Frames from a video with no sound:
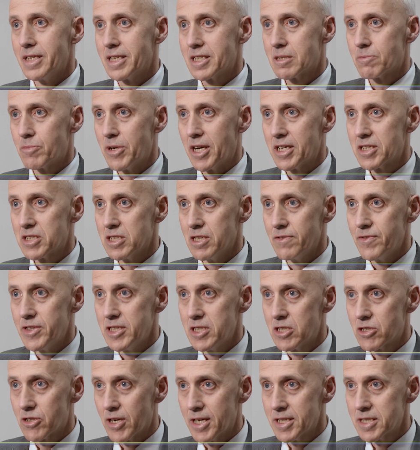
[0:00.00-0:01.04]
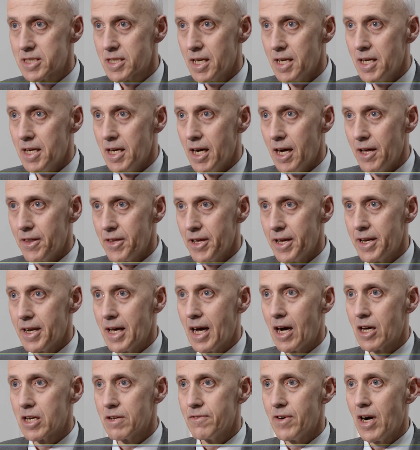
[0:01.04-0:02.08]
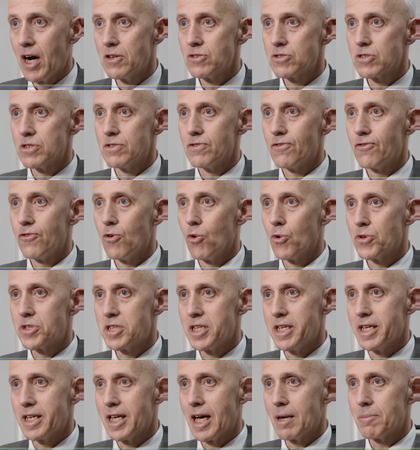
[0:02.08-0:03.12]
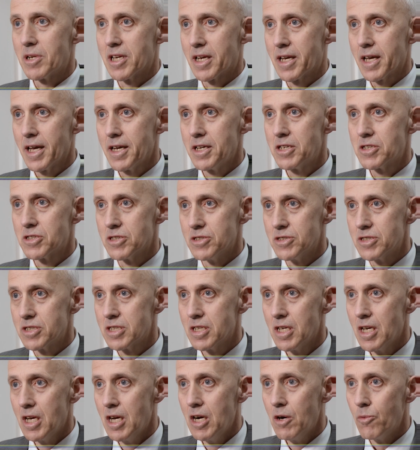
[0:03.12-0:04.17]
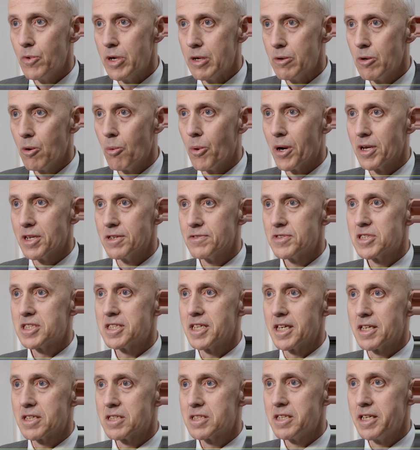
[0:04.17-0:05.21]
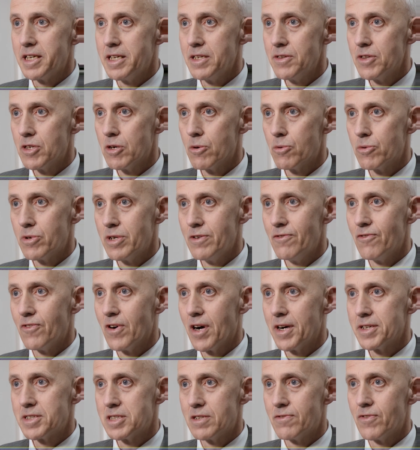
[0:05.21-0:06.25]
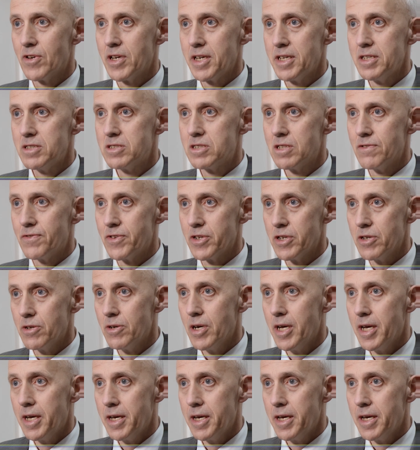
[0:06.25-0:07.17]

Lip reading: expression of interest, and then out of 114 applications, we were one of 16 that were invited for interview